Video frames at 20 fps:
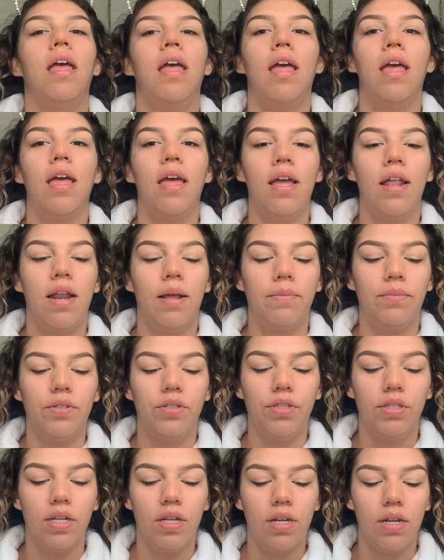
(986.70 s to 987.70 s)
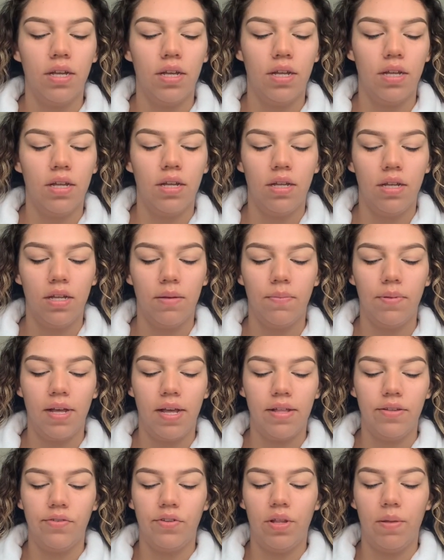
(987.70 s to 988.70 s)
and I'm just gonna apply
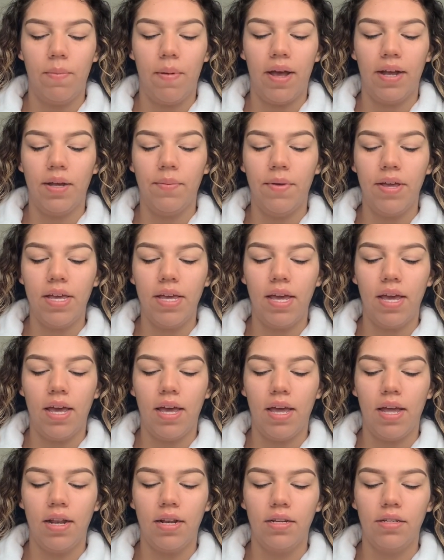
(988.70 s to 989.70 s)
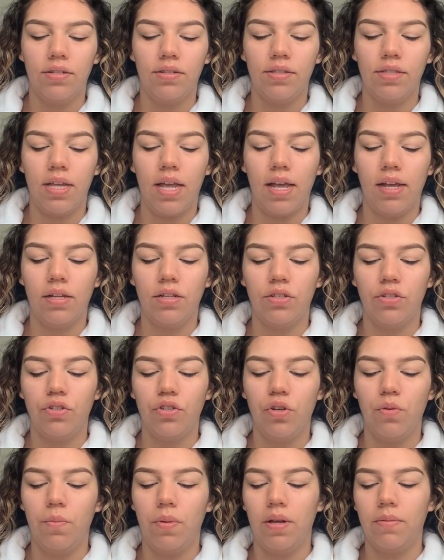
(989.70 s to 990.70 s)
this to the back of my hand, just like
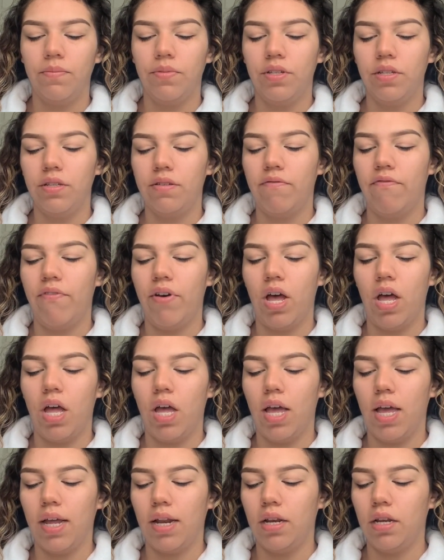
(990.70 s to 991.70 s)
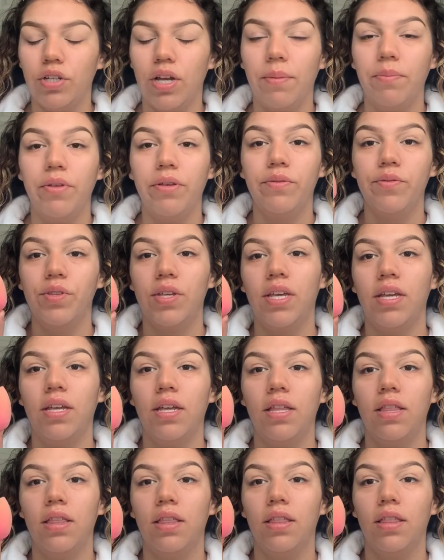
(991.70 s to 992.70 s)
2 pumps is fine. I'm
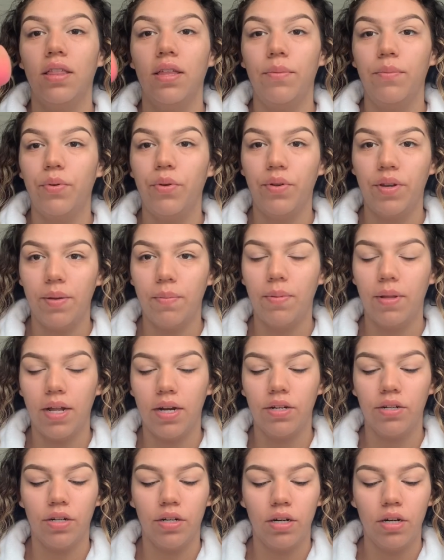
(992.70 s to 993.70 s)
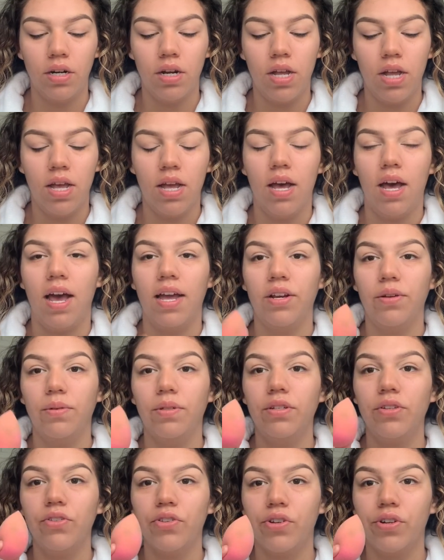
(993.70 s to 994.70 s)
using the Beauty Blender. I know it
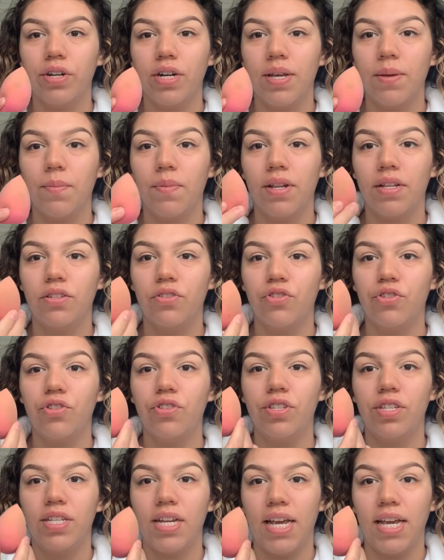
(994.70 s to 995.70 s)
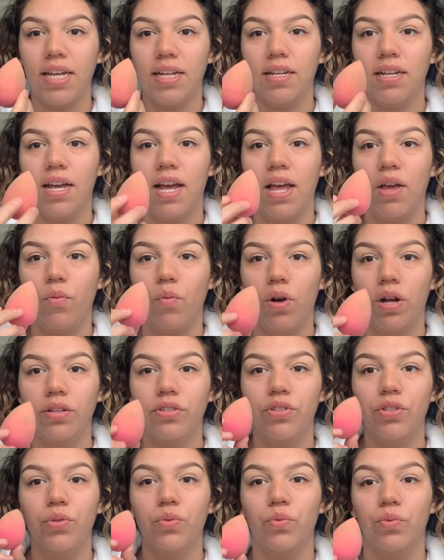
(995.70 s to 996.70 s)
looks dirty, but it's just stained. I
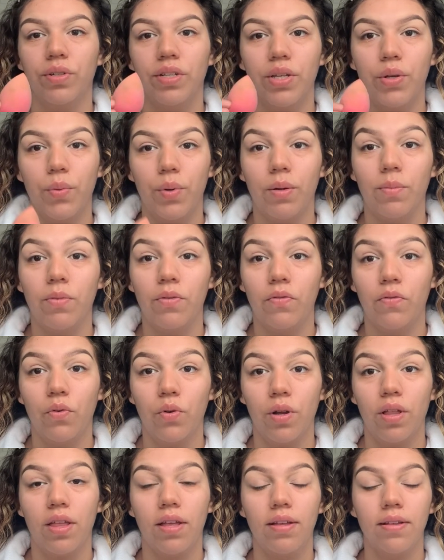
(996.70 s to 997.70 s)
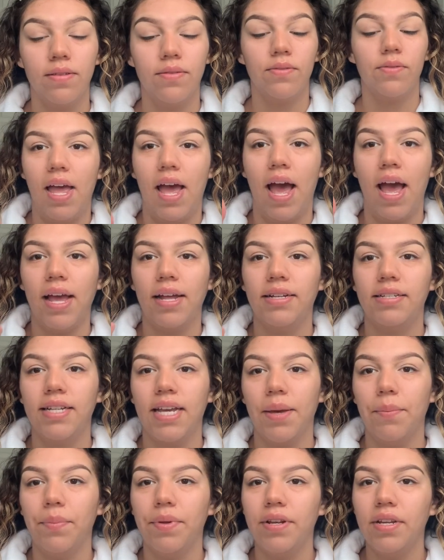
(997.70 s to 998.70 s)
washed it really well before this. I
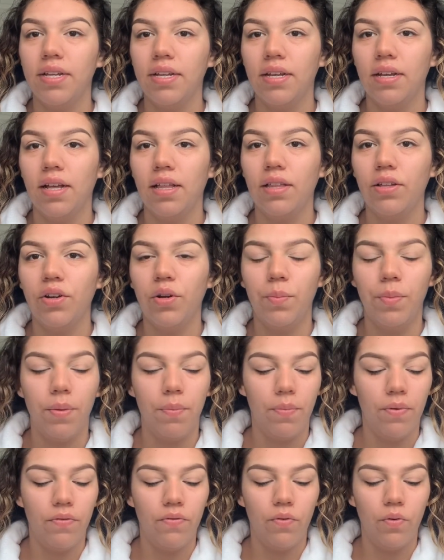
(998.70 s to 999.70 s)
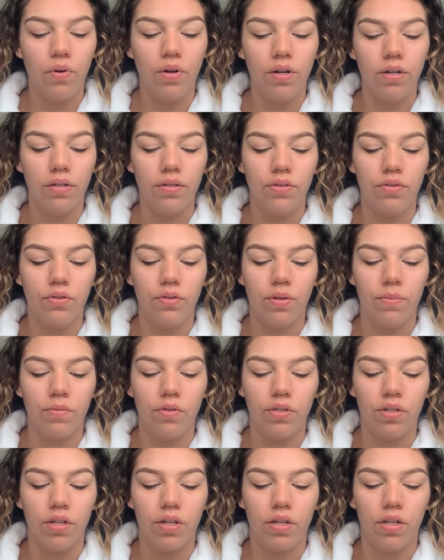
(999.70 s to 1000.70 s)
dampened it a little bit before, so I'm
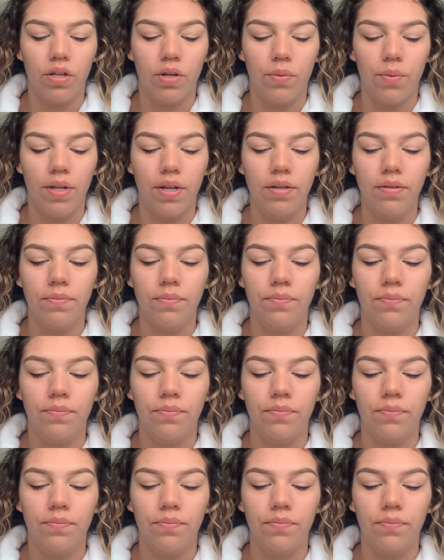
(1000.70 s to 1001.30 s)
just gonna go in